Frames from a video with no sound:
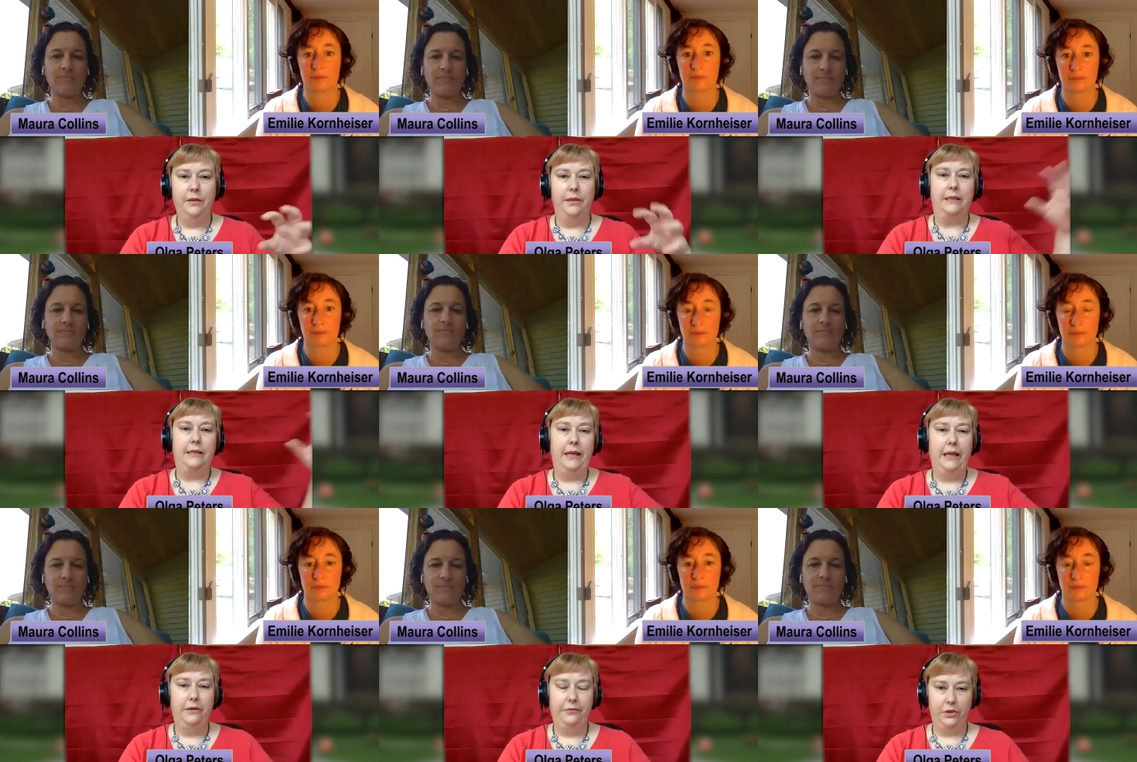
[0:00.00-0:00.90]
Speaker 1: this
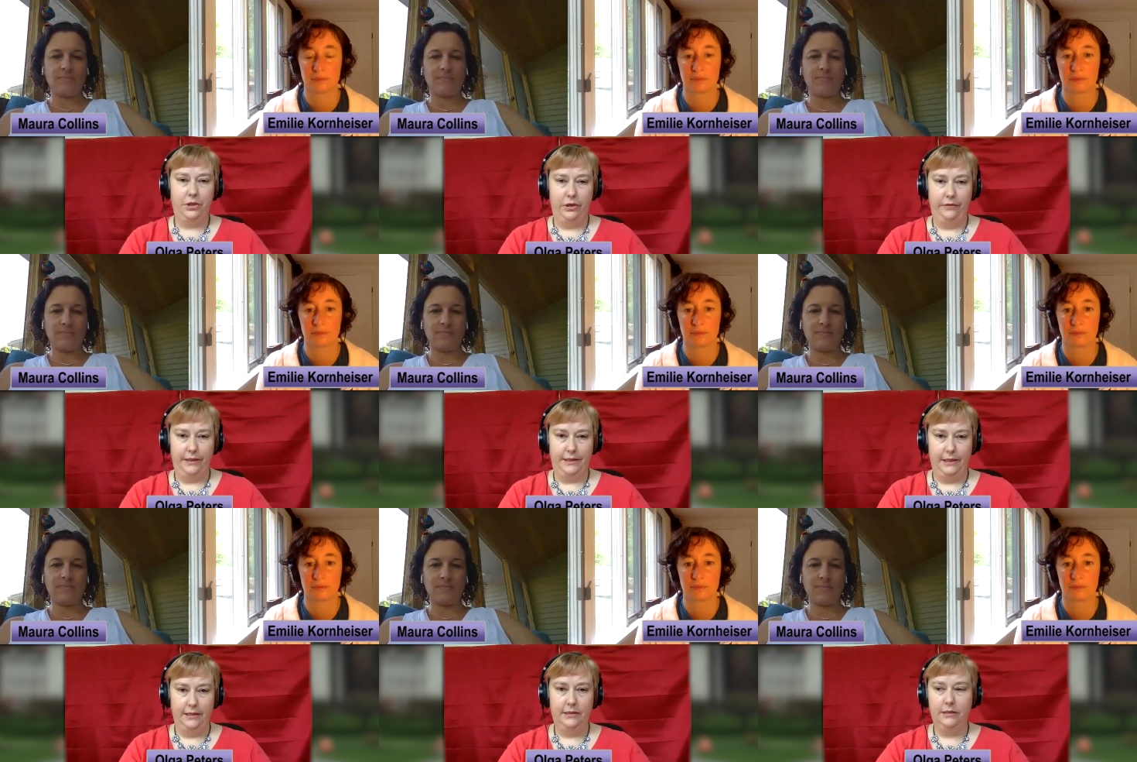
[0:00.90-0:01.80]
need for
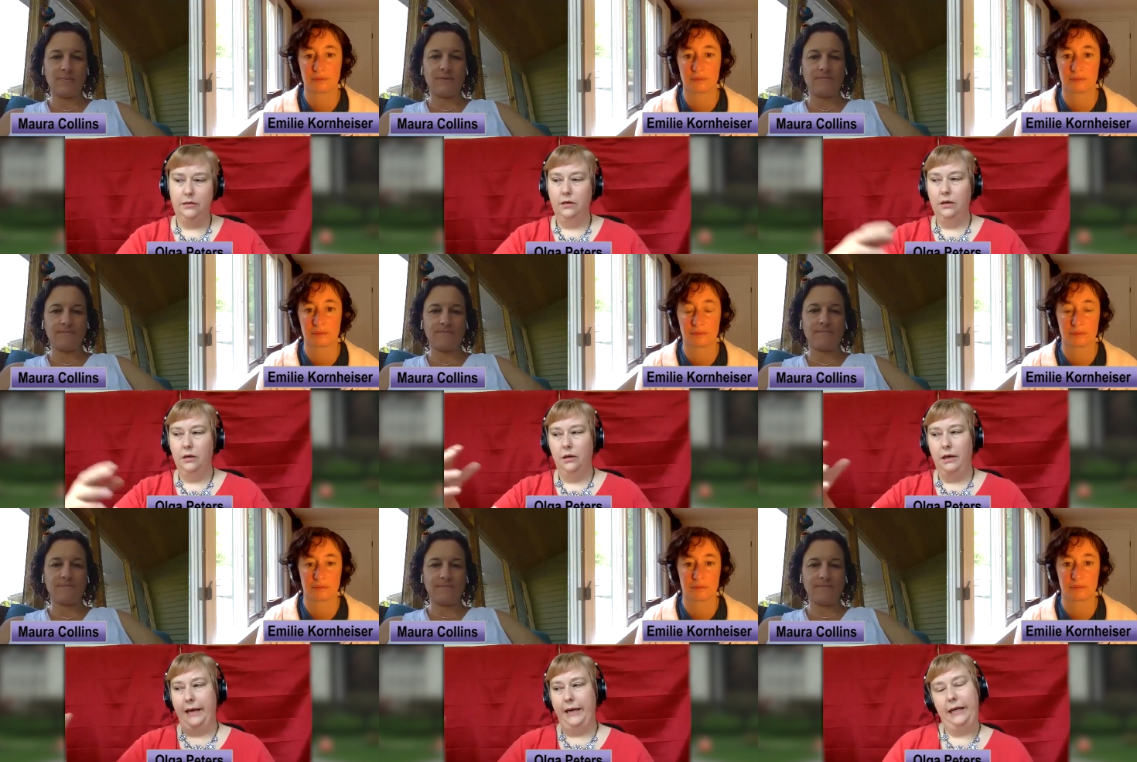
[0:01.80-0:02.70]
services,
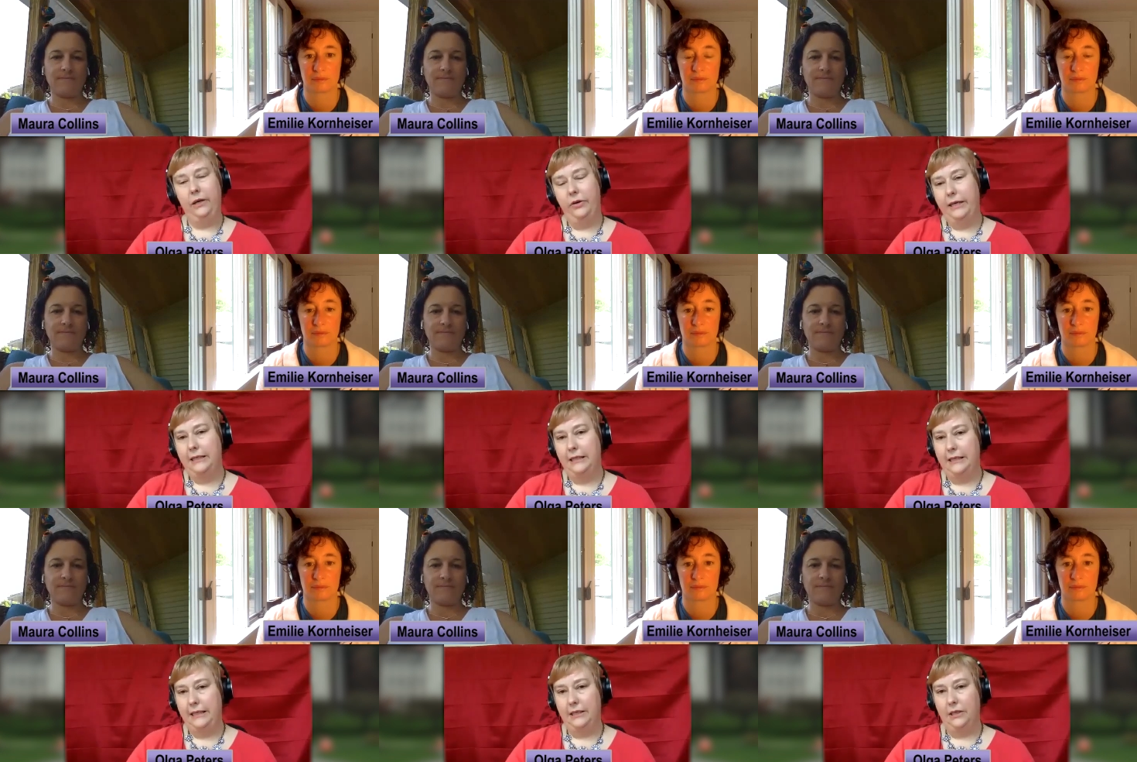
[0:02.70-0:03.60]
an increase in
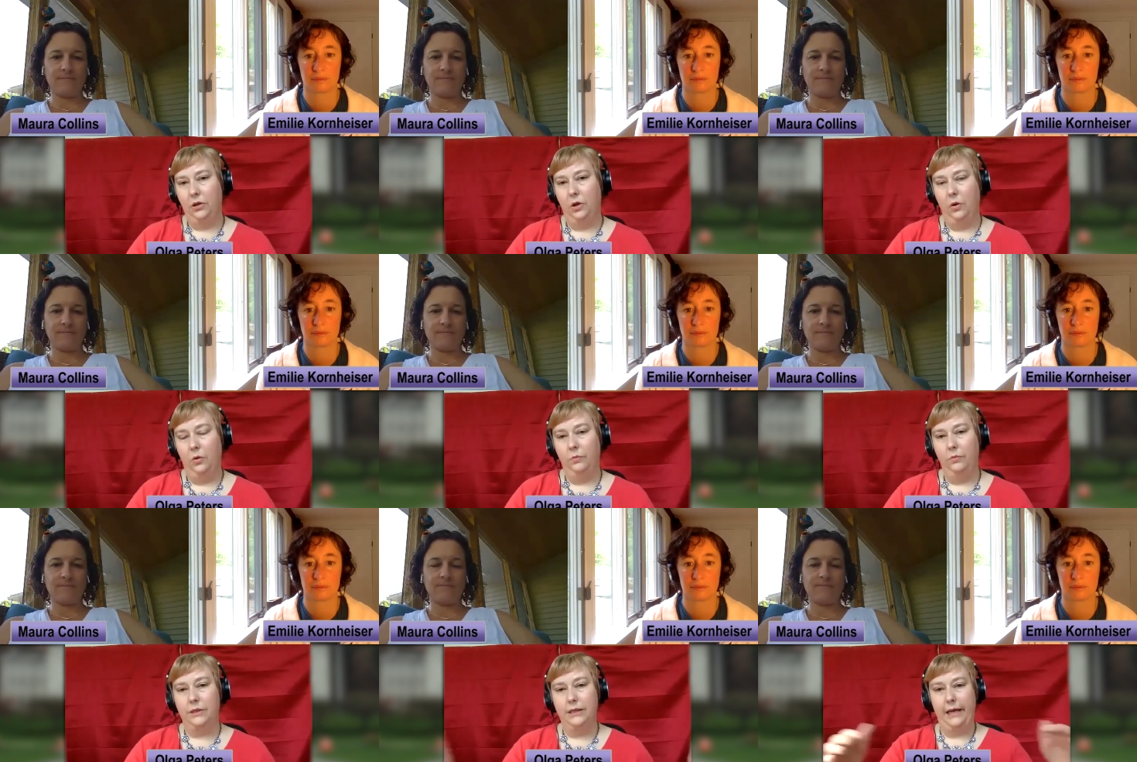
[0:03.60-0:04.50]
seasonal
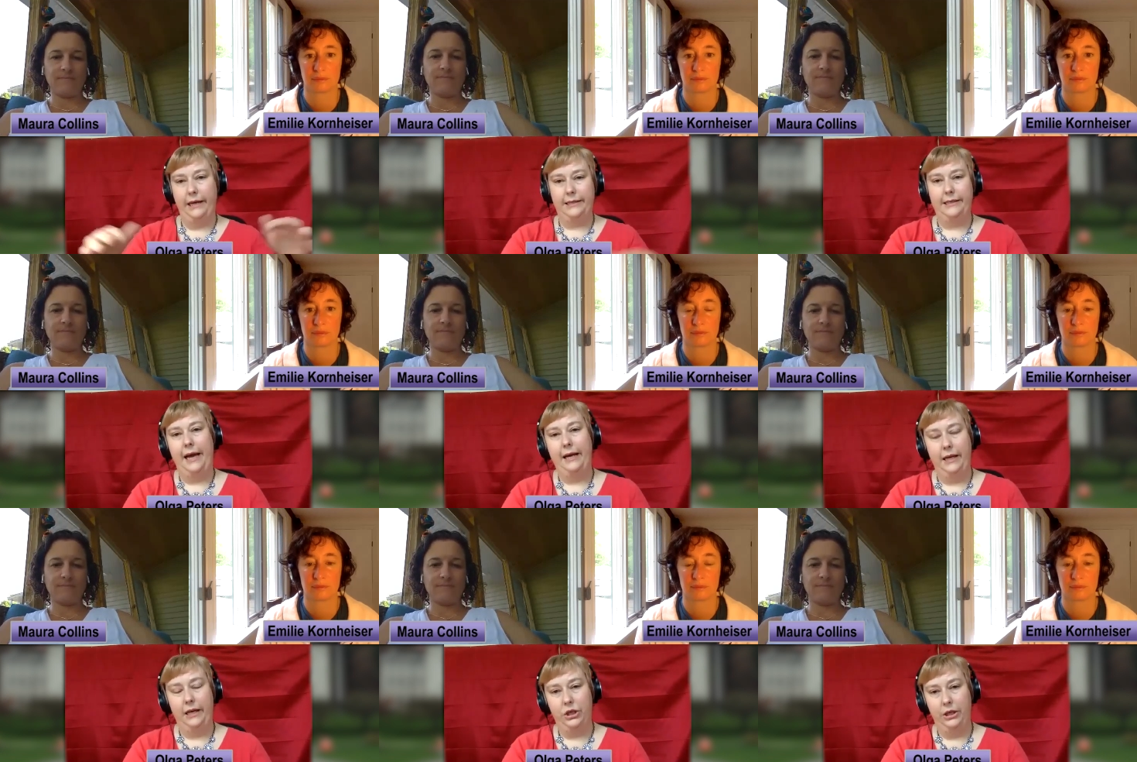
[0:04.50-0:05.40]
homes, and a
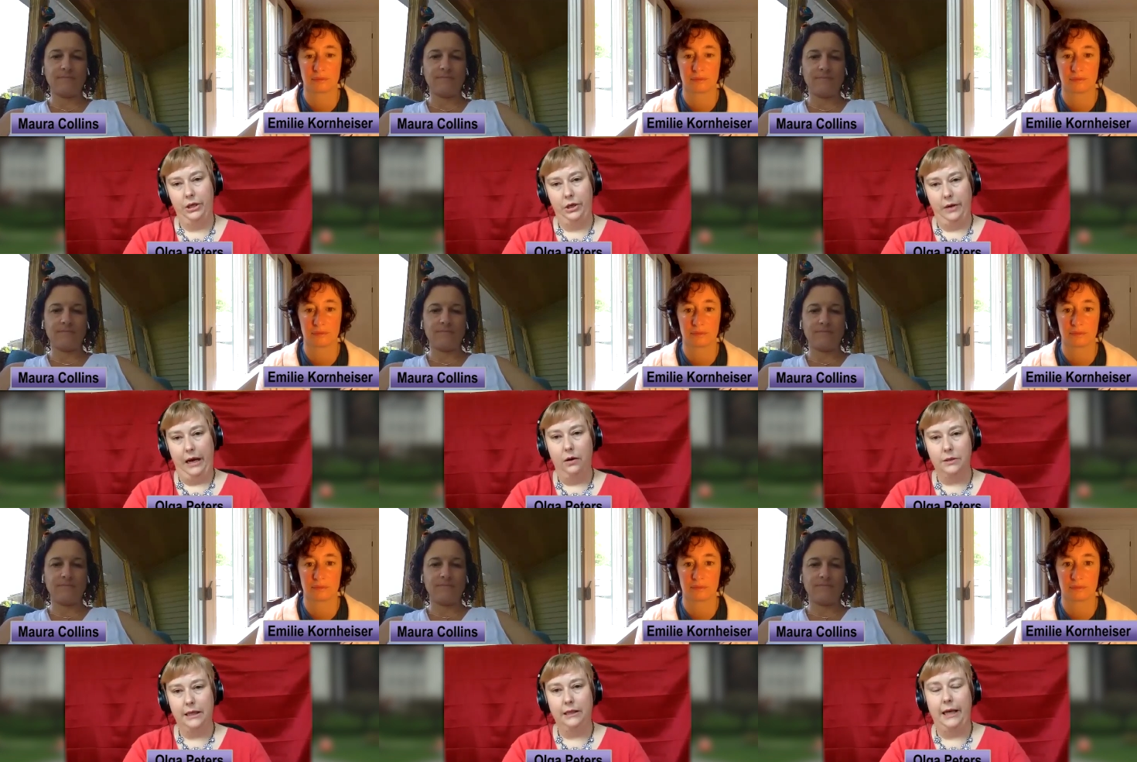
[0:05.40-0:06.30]
stagnation in new
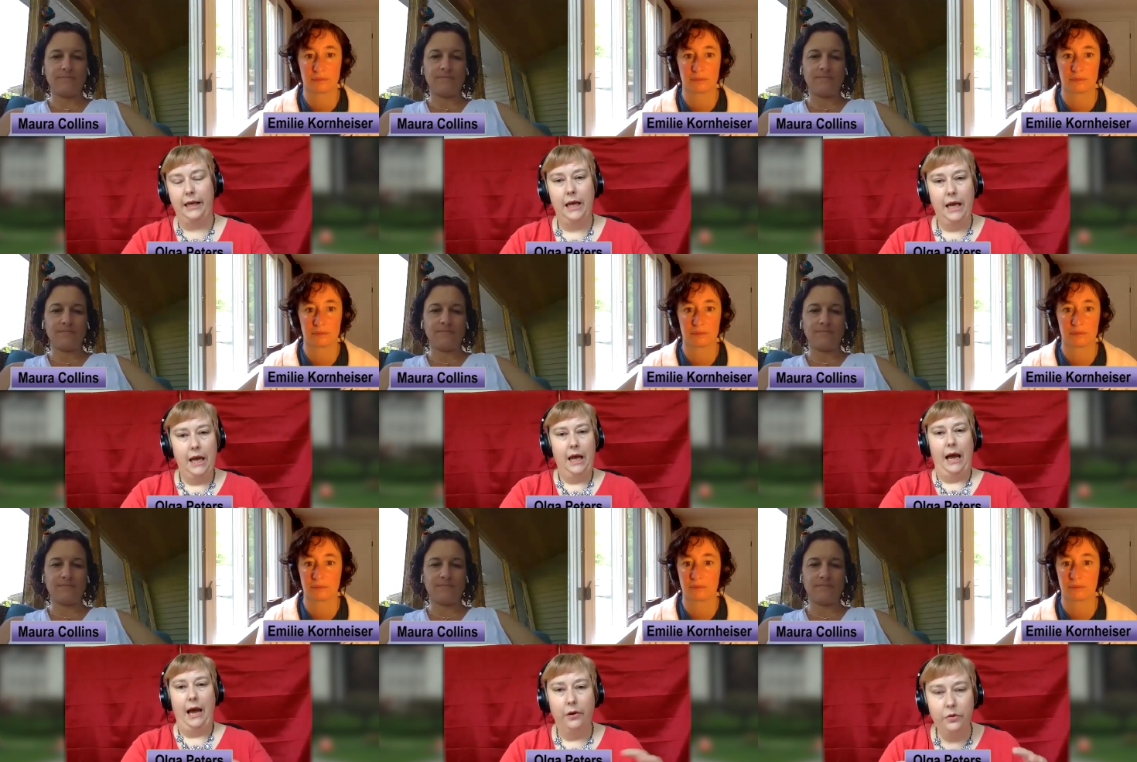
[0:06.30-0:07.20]
housing, like
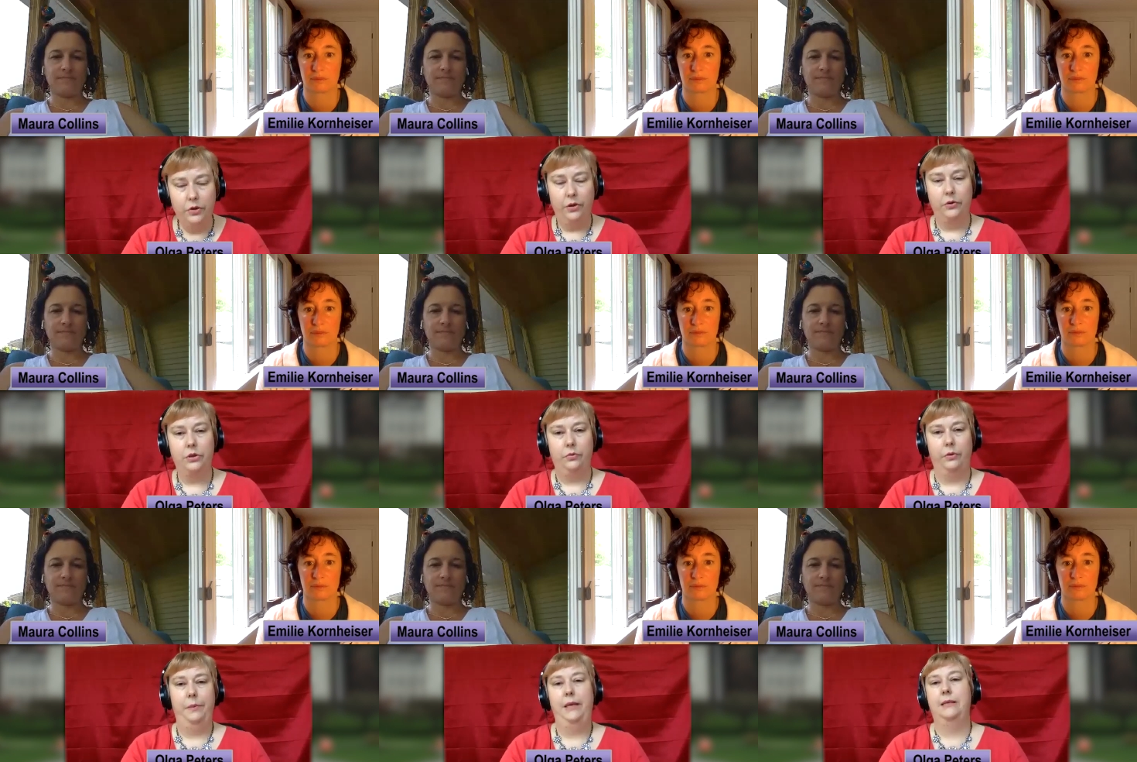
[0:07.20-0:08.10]
how do those three
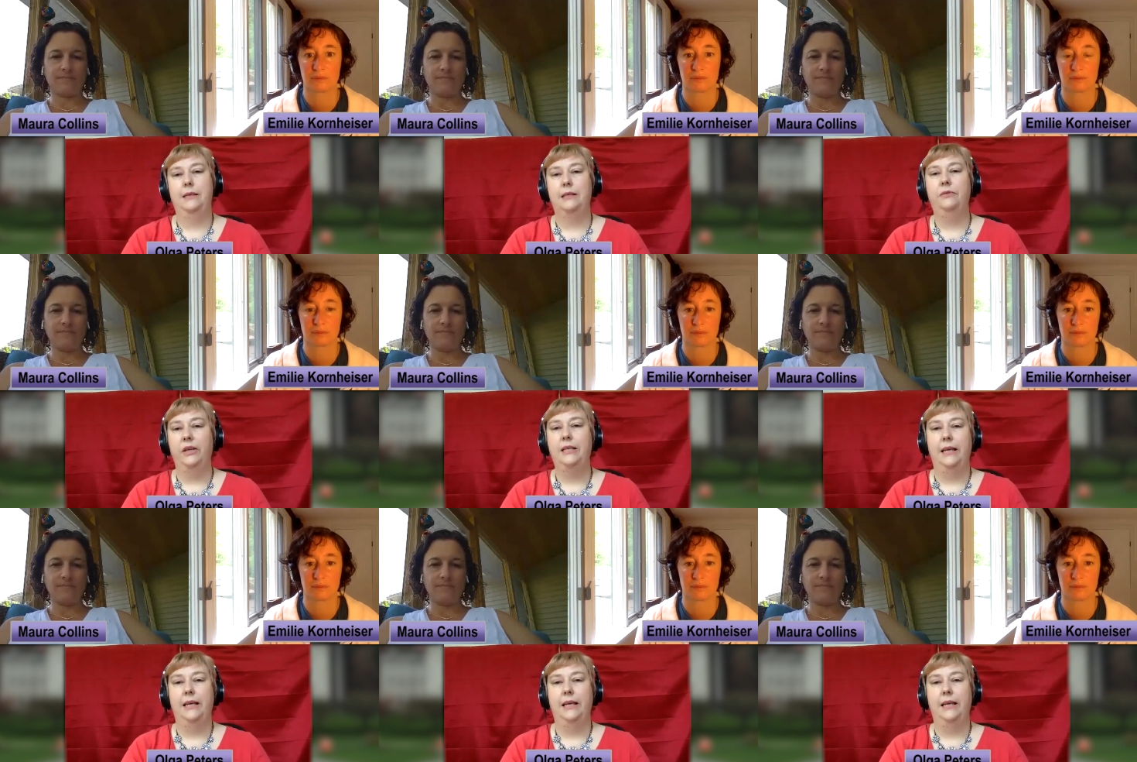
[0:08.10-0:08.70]
pieces fit